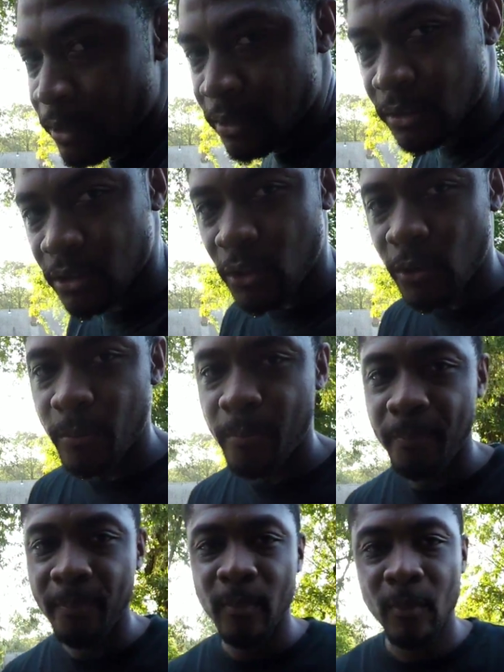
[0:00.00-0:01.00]
So
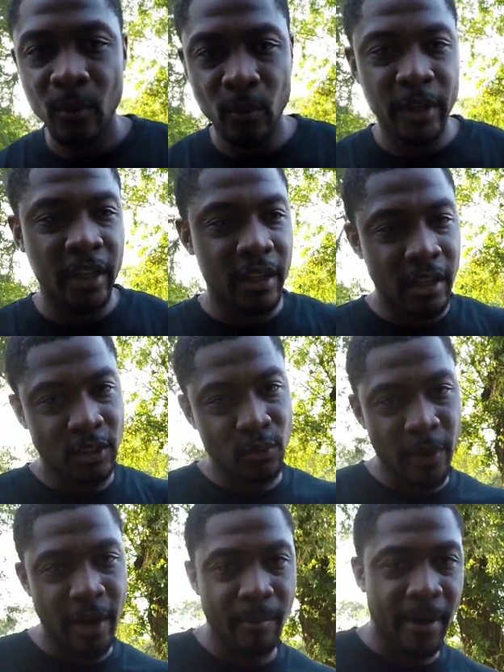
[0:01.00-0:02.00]
when it does
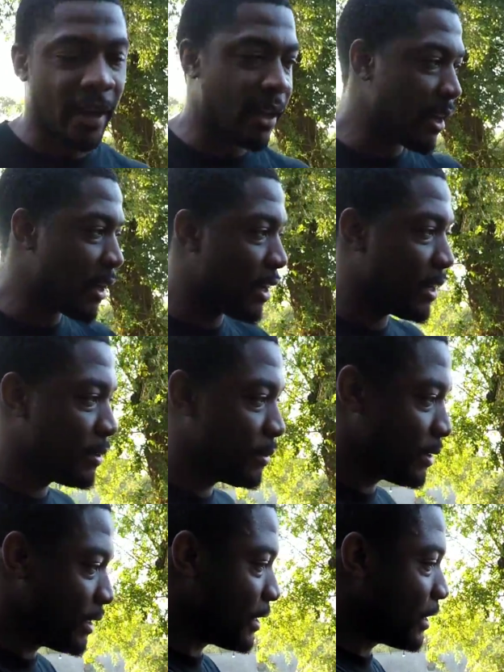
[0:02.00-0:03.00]
rain back here,
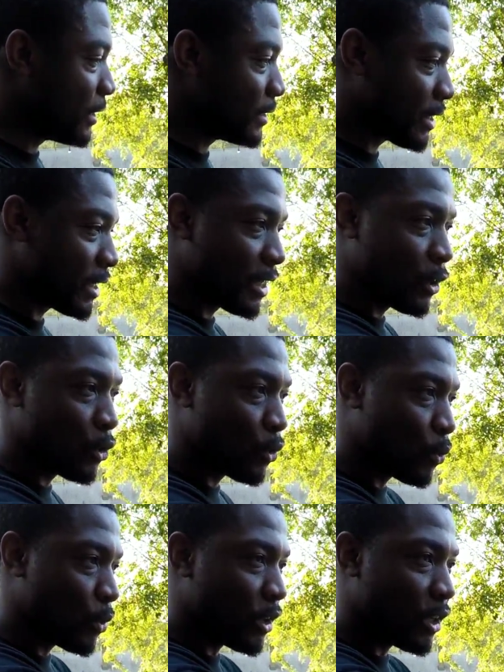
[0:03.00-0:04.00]
it does get a
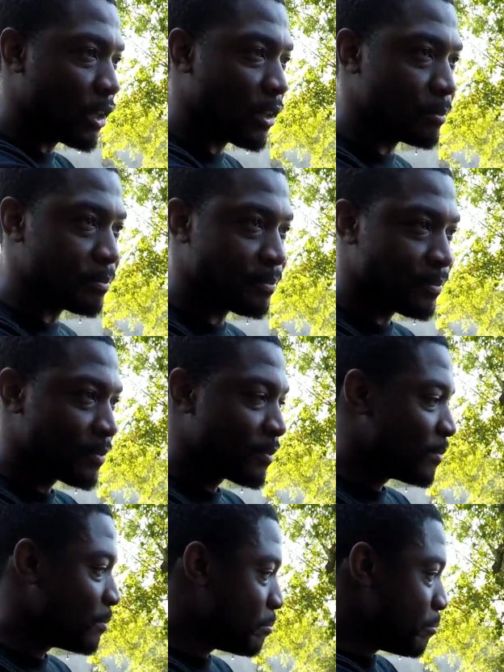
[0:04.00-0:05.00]
little
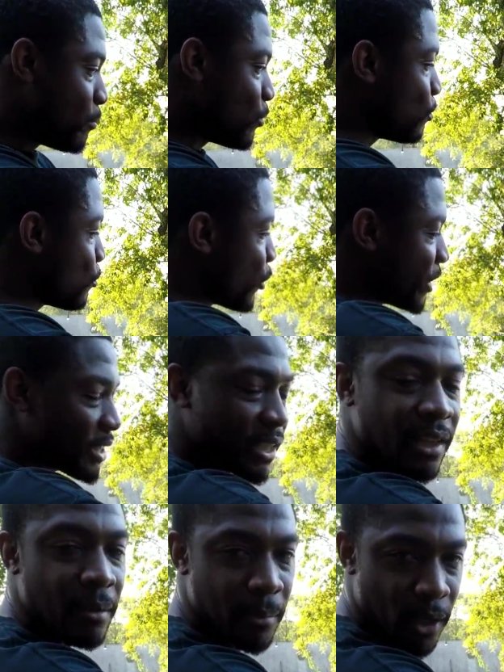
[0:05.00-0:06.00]
moist
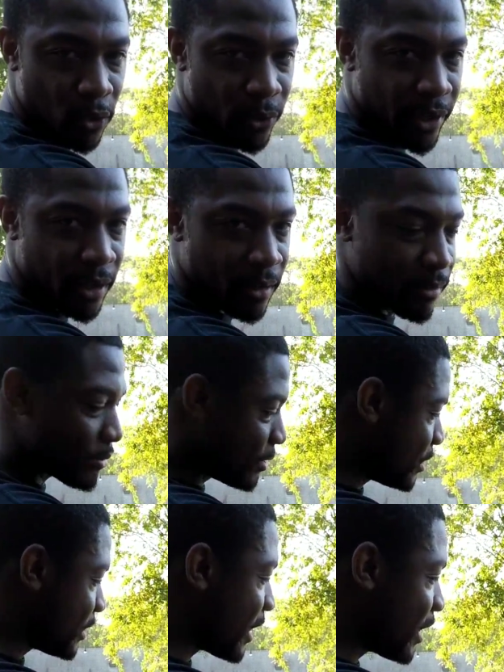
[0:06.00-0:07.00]
in the middle here.
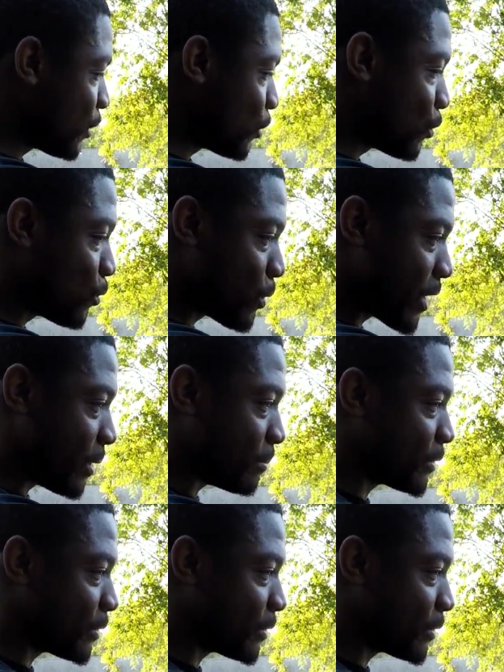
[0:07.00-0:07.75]
It stay a little wet.